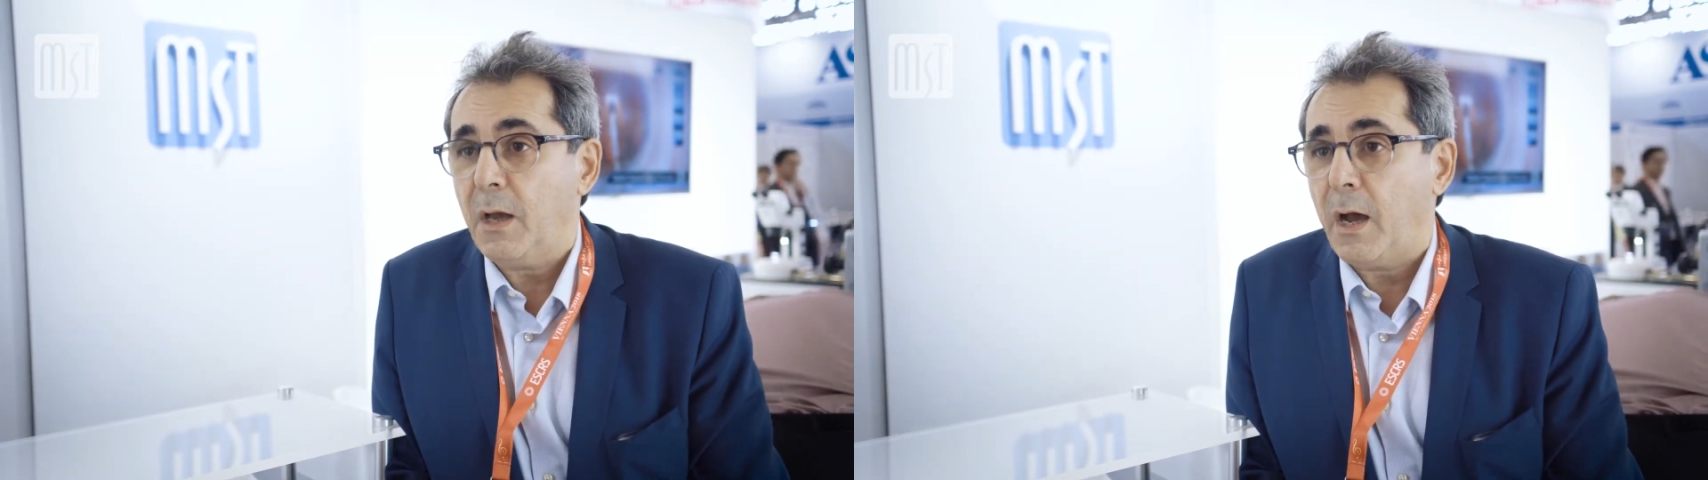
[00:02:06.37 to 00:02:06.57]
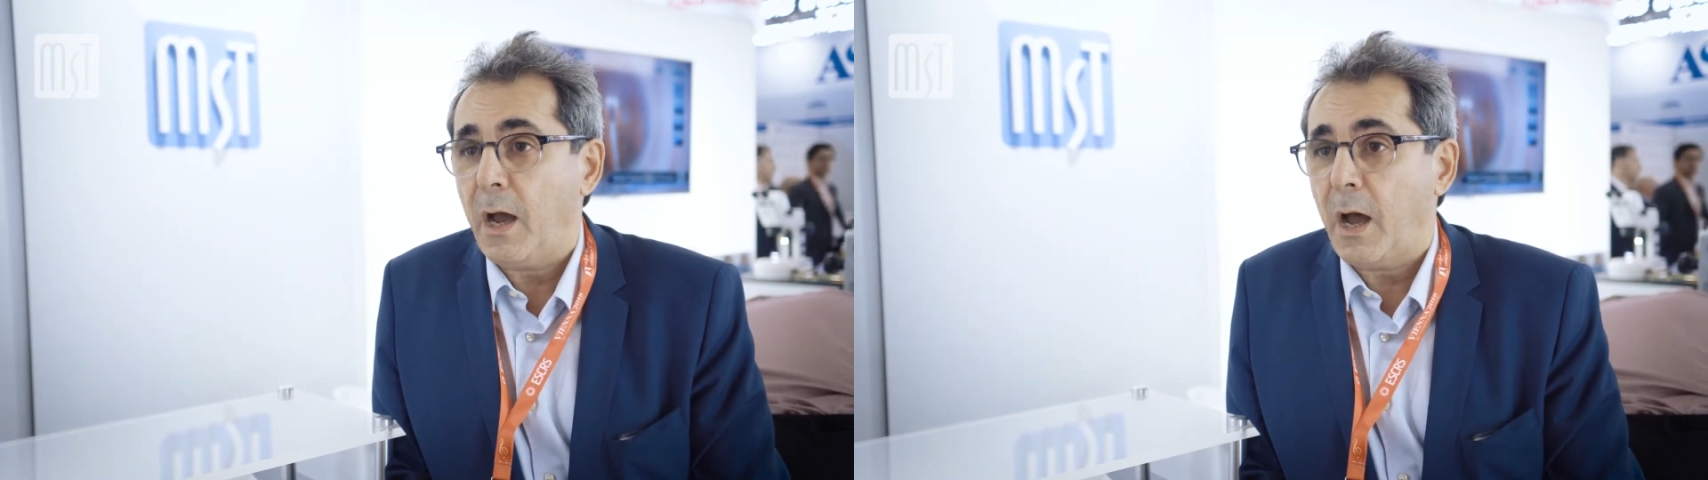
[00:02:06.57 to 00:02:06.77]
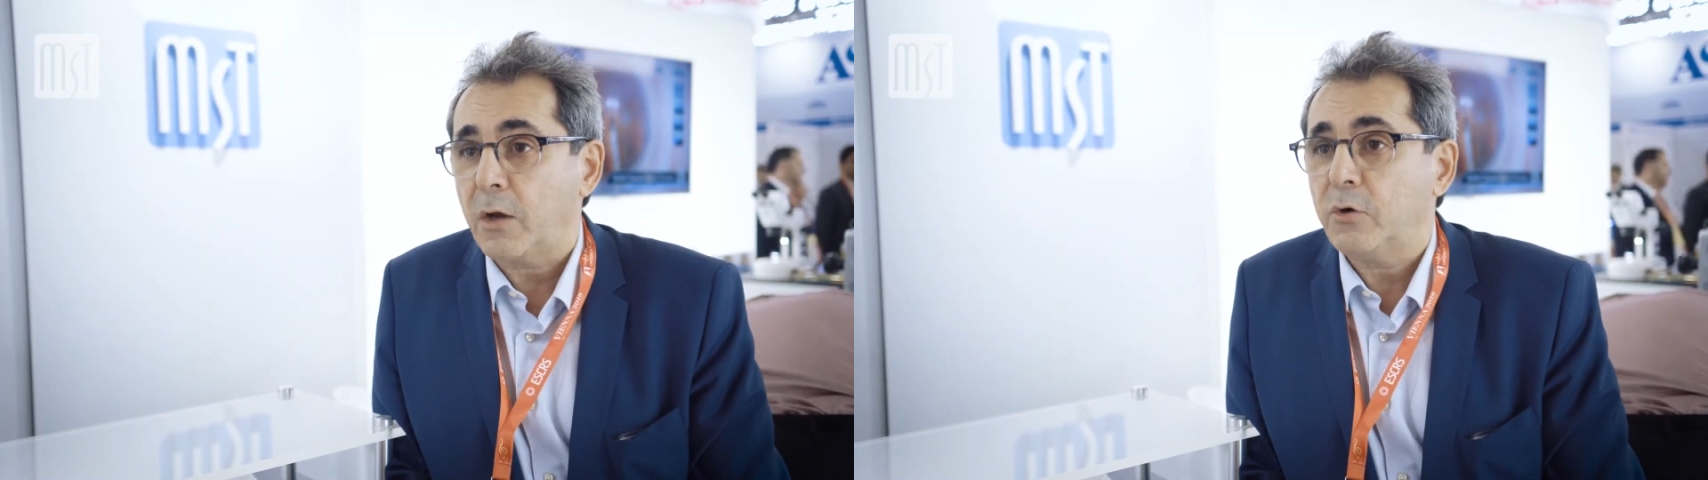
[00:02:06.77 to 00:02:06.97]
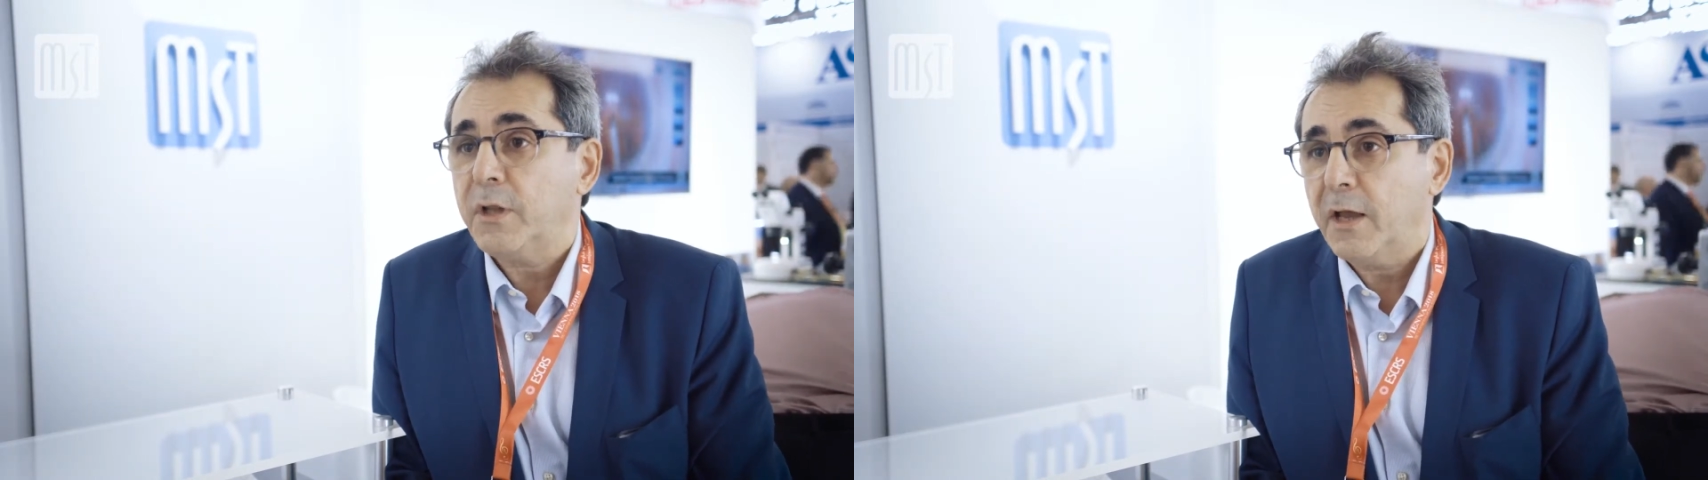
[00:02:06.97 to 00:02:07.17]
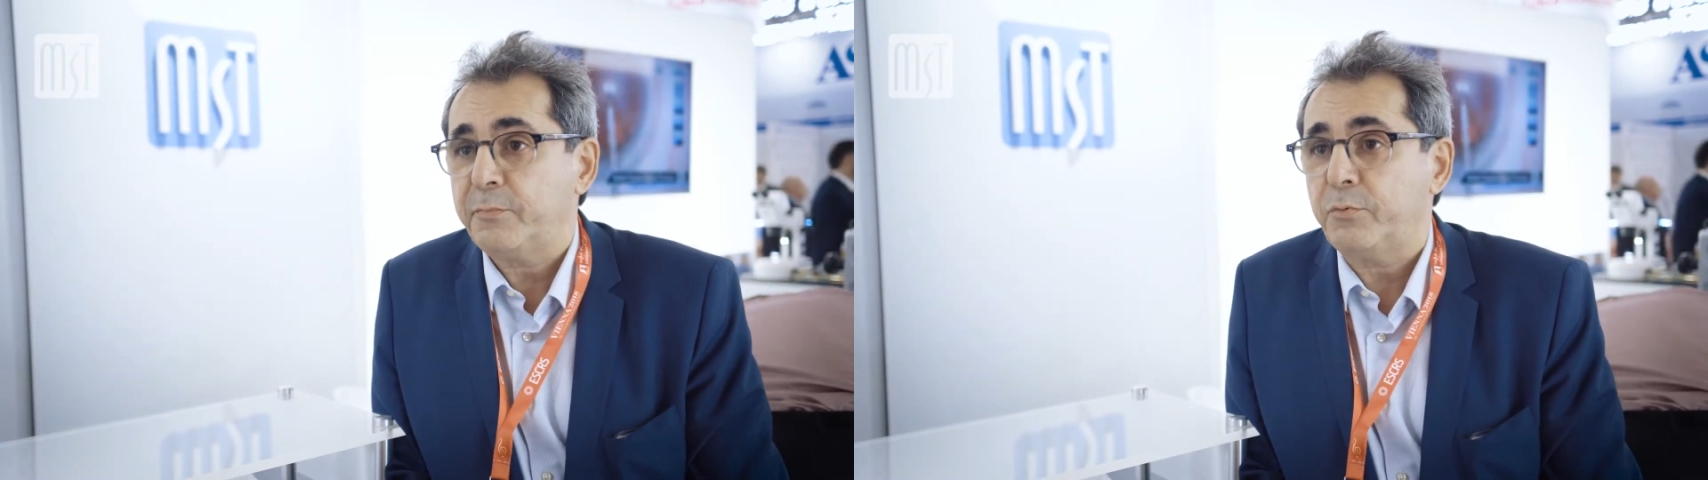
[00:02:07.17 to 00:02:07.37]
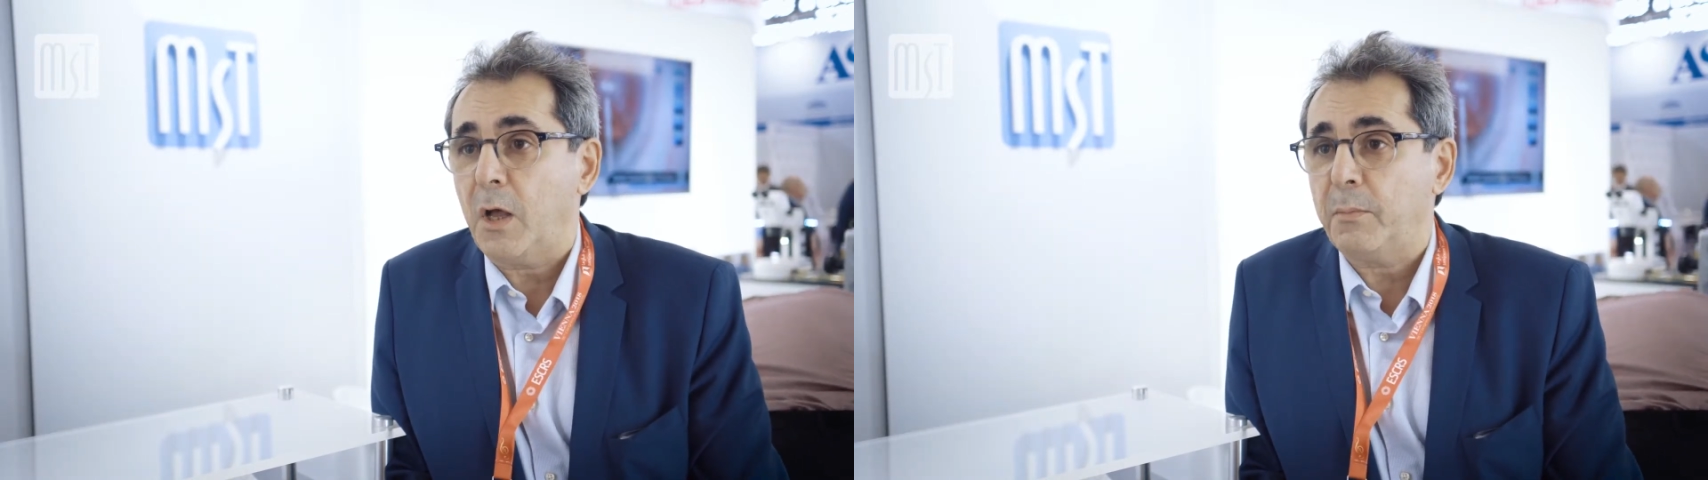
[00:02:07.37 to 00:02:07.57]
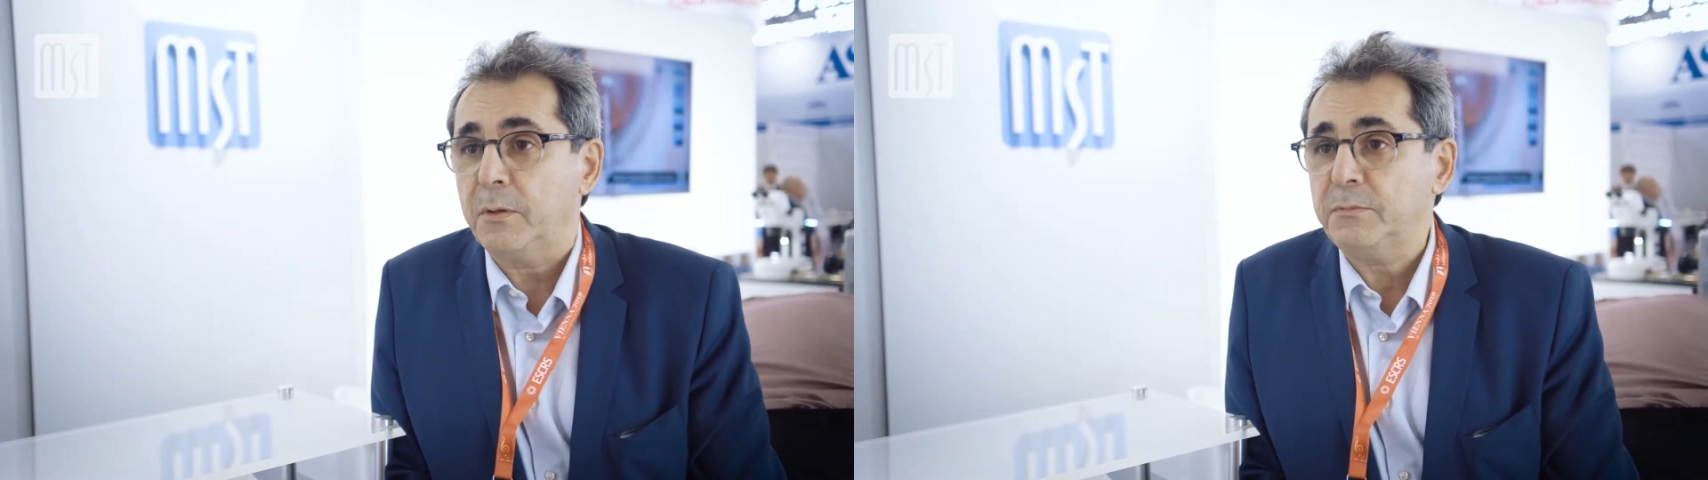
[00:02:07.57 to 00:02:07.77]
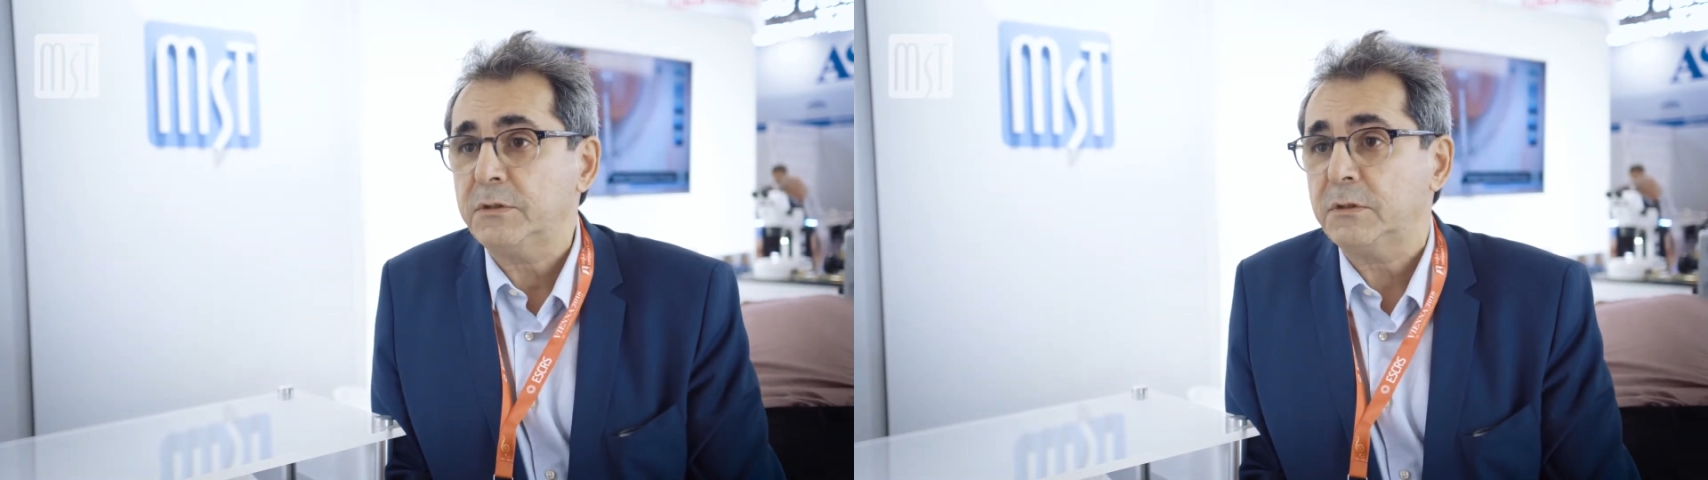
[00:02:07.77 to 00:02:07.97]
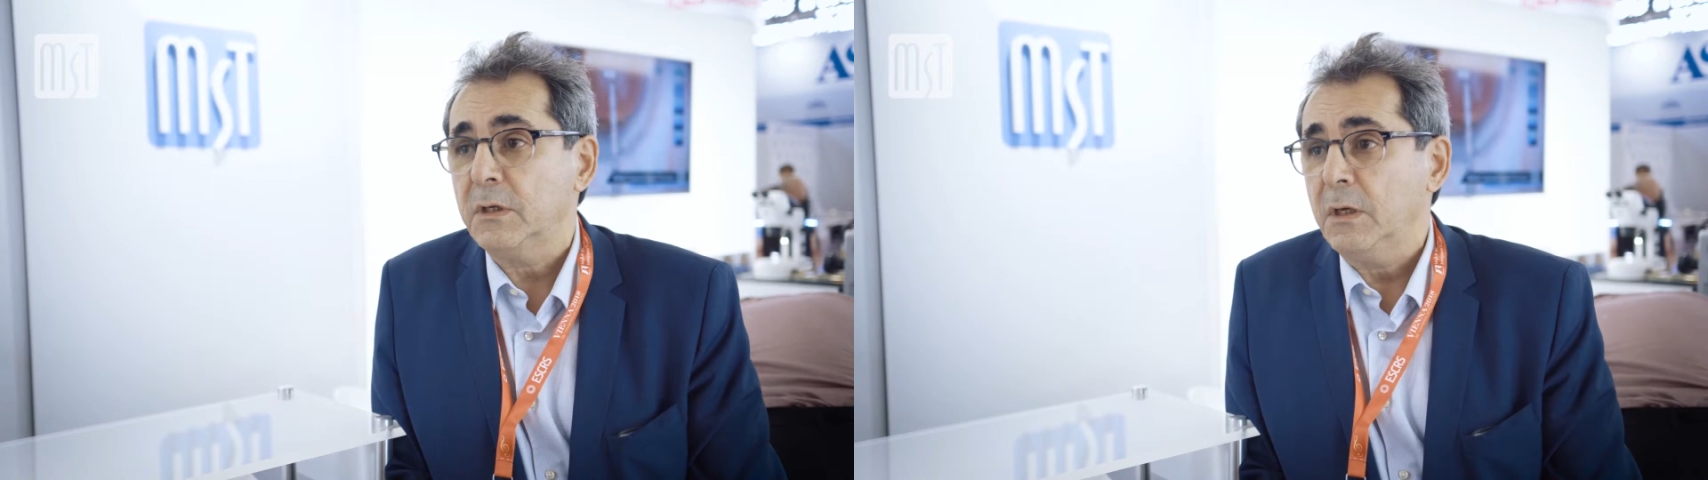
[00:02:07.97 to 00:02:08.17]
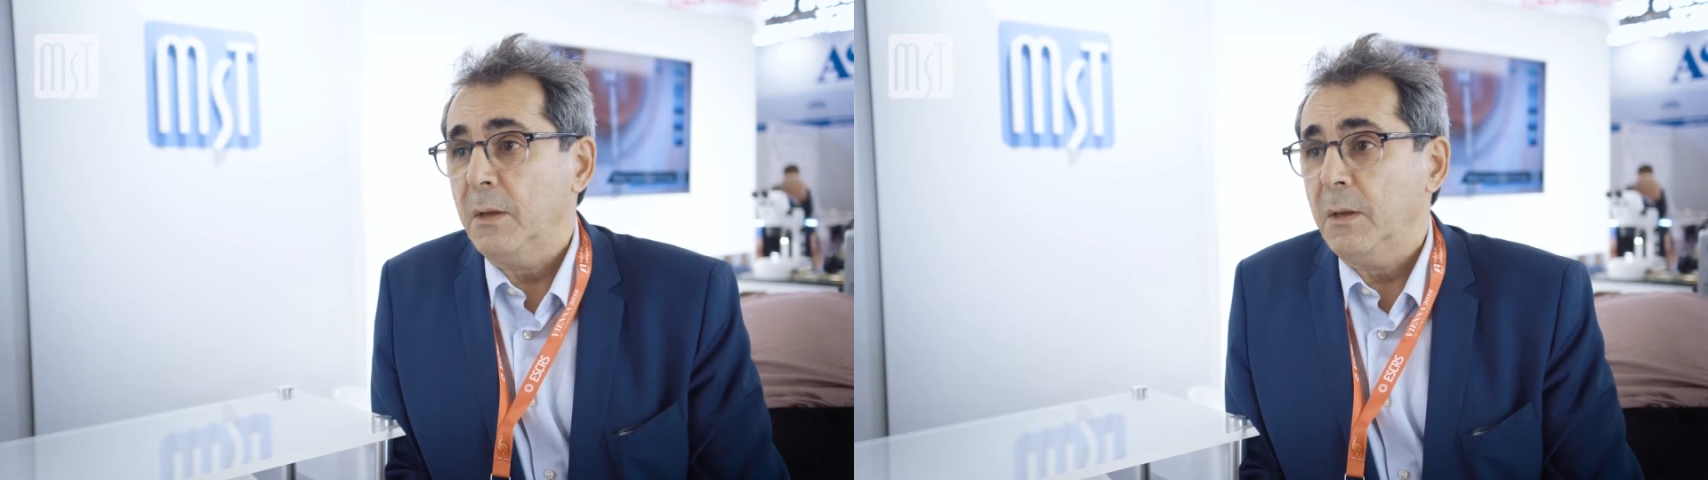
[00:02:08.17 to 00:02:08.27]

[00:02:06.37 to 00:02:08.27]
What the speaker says: I could have problems.